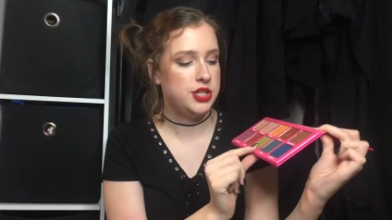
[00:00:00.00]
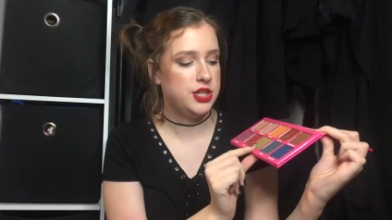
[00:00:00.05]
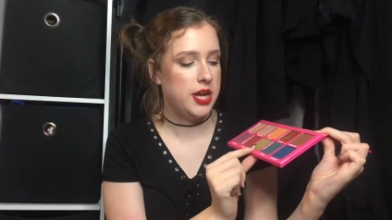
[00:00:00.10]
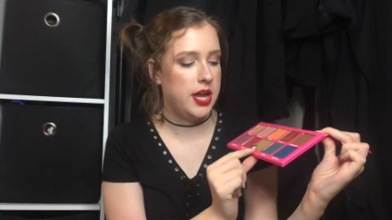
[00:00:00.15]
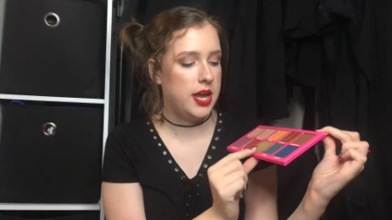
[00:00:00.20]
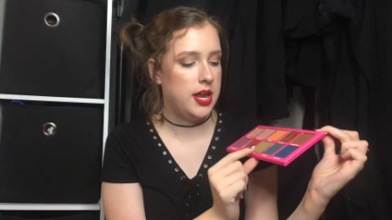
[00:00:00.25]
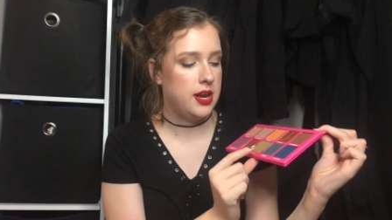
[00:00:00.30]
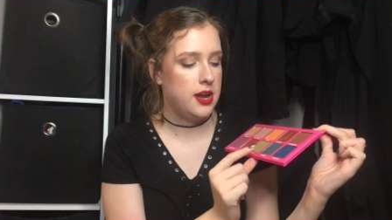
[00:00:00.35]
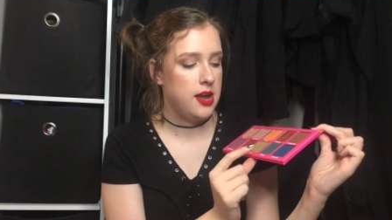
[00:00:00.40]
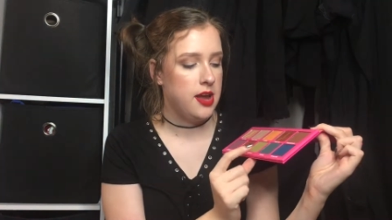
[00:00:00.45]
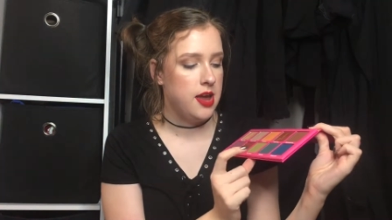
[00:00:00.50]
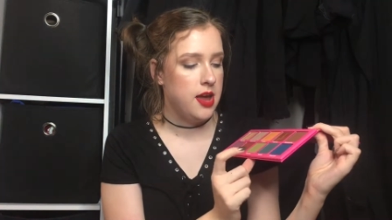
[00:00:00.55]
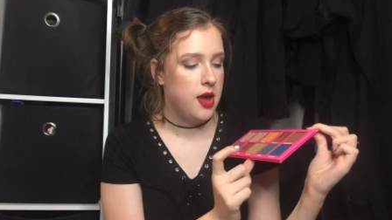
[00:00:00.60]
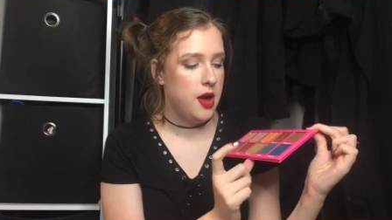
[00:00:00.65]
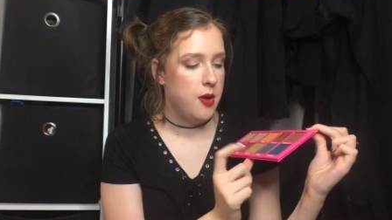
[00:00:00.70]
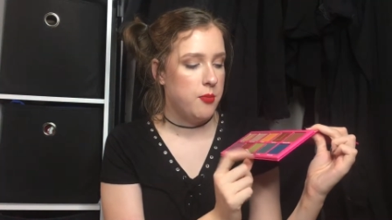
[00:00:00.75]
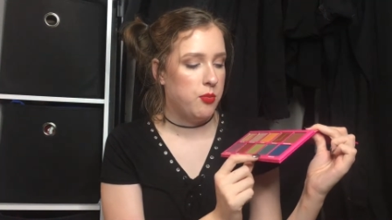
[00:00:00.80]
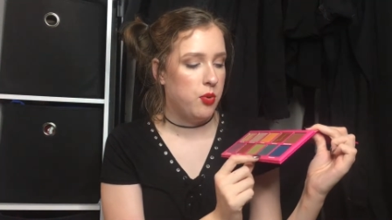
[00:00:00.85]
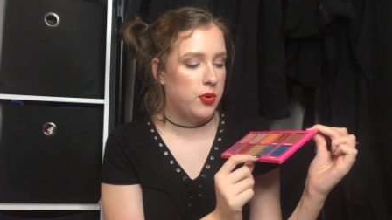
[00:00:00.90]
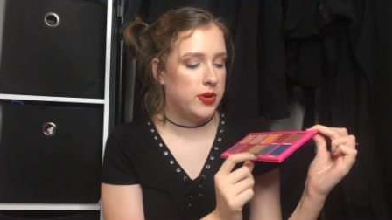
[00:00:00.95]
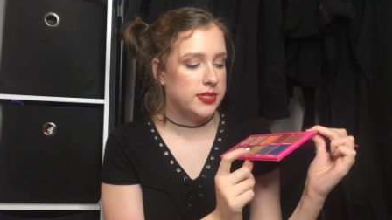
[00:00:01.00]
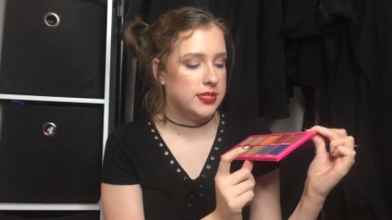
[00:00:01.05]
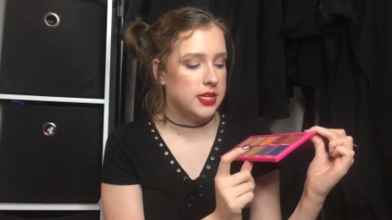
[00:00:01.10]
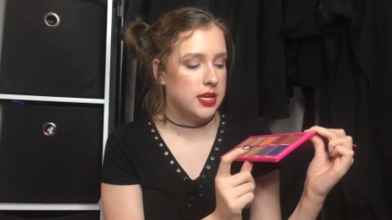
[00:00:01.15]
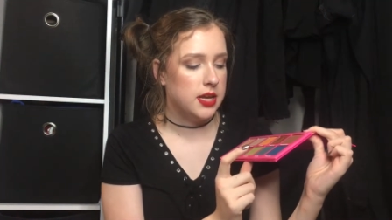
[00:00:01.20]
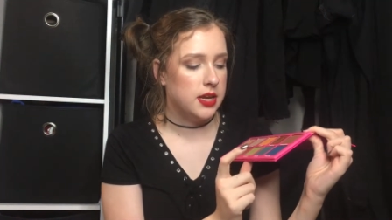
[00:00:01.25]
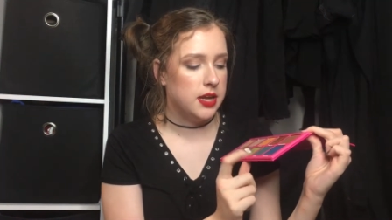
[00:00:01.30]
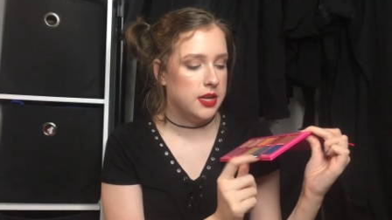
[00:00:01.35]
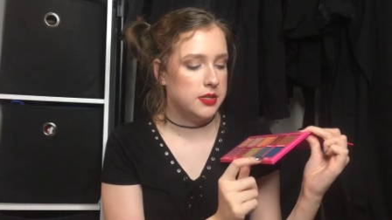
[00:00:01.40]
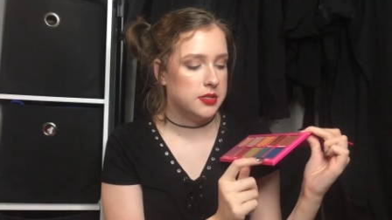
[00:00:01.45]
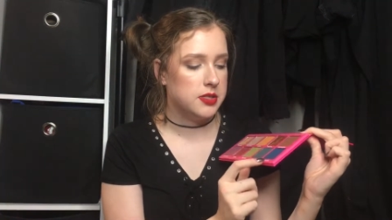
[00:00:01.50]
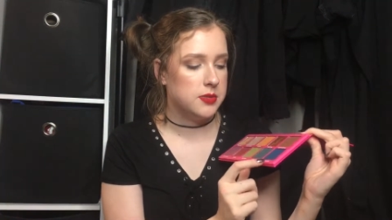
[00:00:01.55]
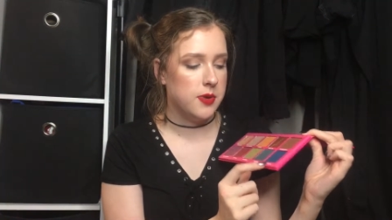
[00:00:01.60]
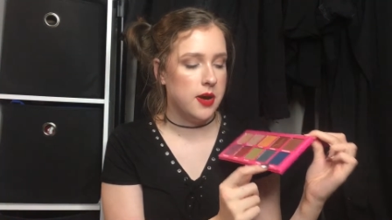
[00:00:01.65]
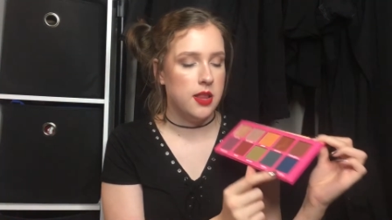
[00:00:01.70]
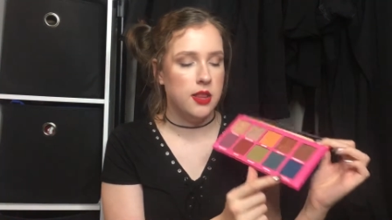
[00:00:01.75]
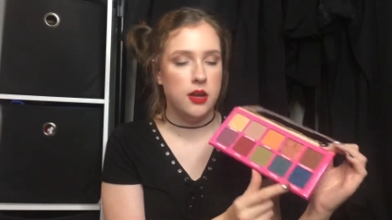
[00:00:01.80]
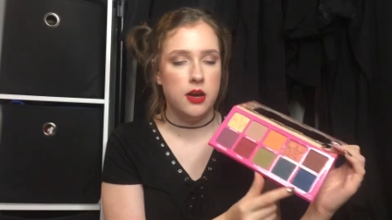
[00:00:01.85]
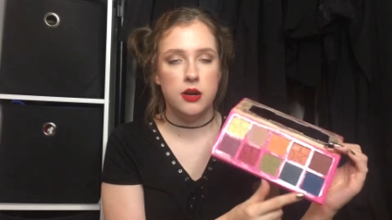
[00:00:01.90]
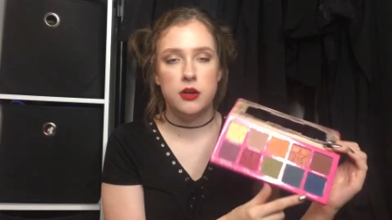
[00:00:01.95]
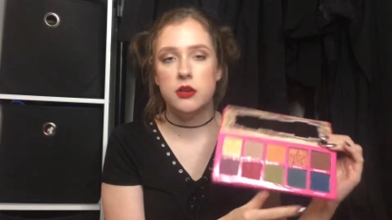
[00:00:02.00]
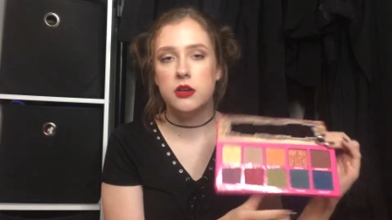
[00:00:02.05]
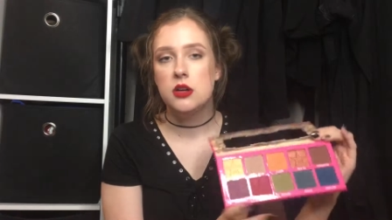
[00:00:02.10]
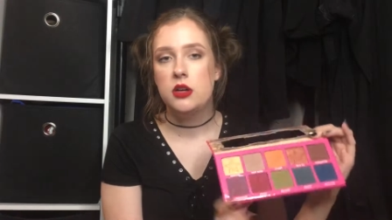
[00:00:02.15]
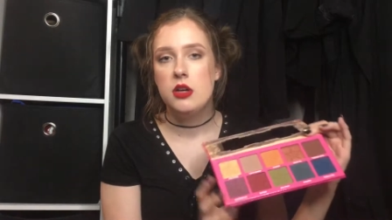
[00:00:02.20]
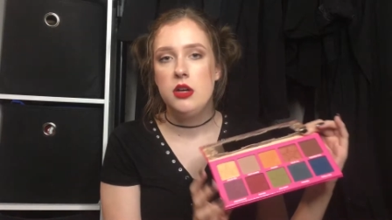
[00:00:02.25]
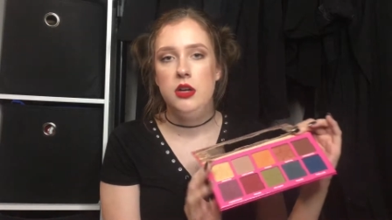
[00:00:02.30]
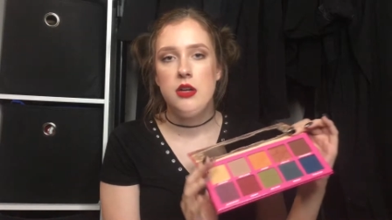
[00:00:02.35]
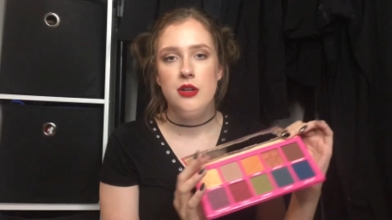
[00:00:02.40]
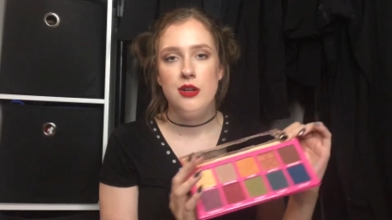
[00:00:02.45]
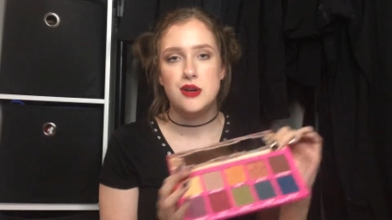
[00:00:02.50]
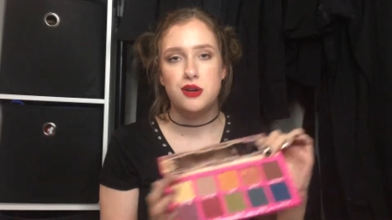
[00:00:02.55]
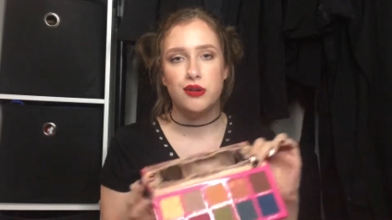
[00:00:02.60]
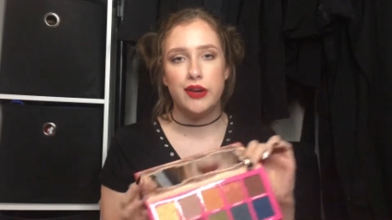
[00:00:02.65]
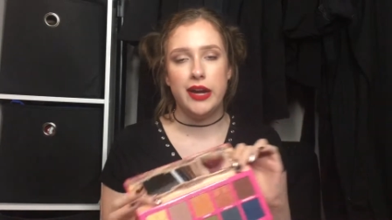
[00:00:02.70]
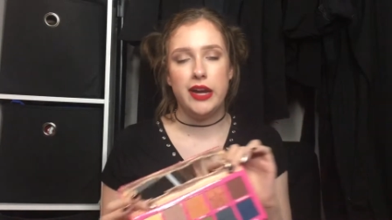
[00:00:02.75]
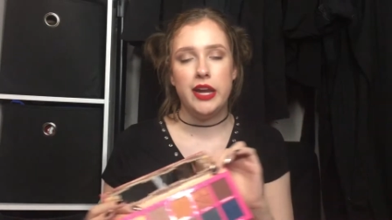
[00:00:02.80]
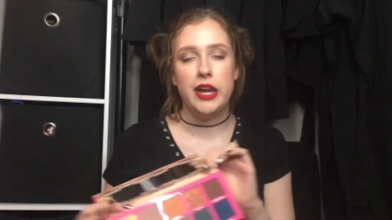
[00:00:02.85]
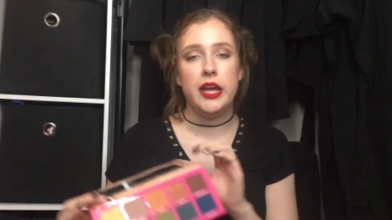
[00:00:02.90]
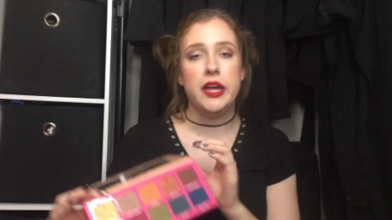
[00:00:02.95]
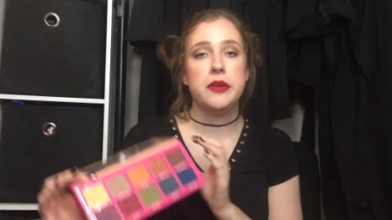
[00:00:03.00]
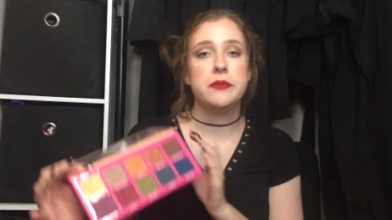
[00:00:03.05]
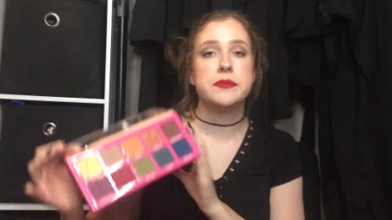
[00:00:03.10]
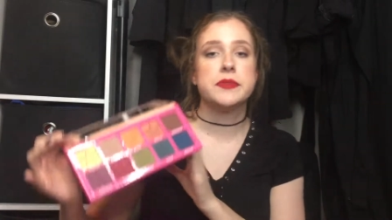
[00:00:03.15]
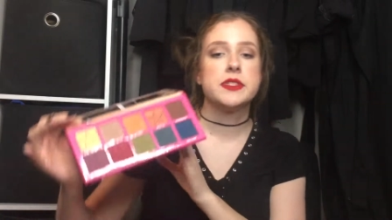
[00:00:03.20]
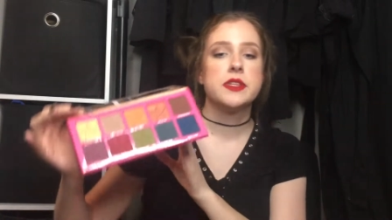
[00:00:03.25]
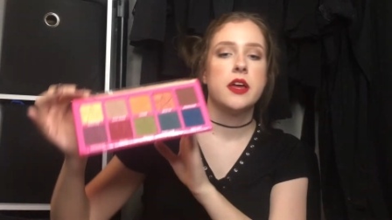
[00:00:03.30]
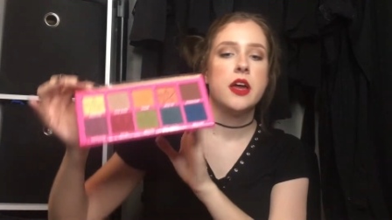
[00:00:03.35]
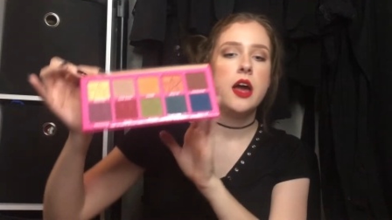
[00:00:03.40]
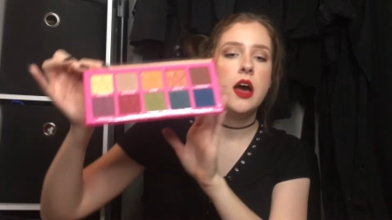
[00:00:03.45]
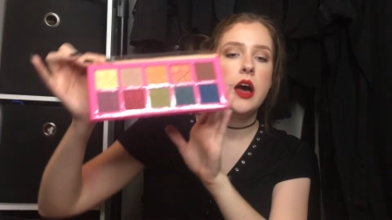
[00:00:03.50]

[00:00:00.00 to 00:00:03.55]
shade, Poison and Swallow. Great names.